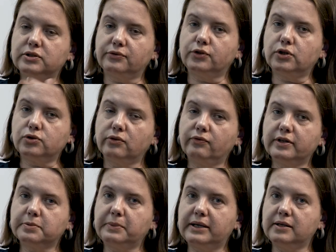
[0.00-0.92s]
of course you
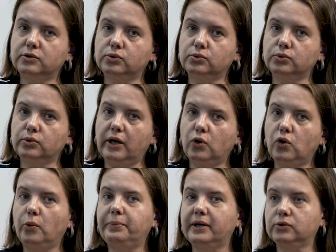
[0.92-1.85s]
invest money
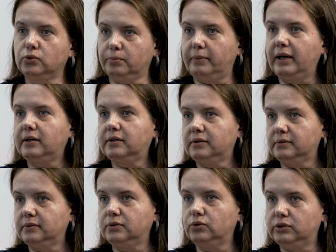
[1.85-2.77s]
hoping to make
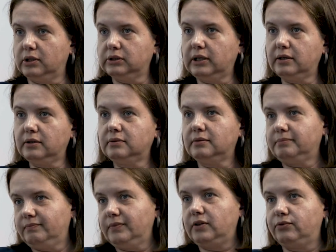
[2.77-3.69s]
a good return
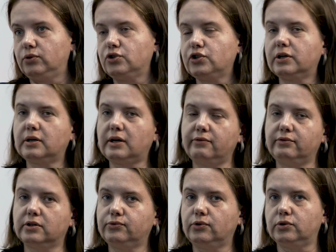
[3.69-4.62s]
in future,
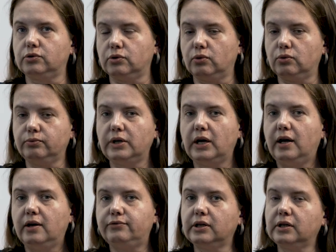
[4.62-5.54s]
either for
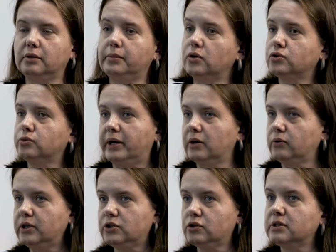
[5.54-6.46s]
thinking about
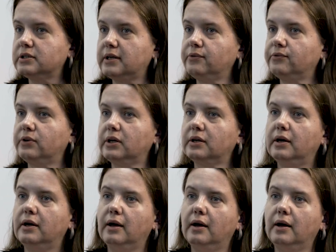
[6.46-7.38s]
superannuation, same thing,
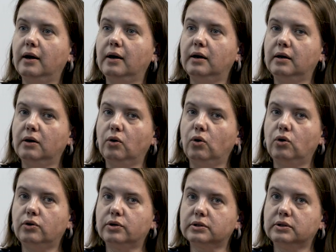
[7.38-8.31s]

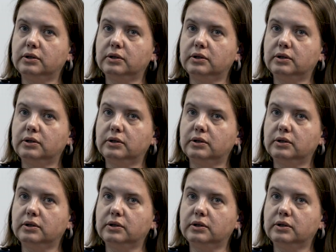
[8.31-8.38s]
or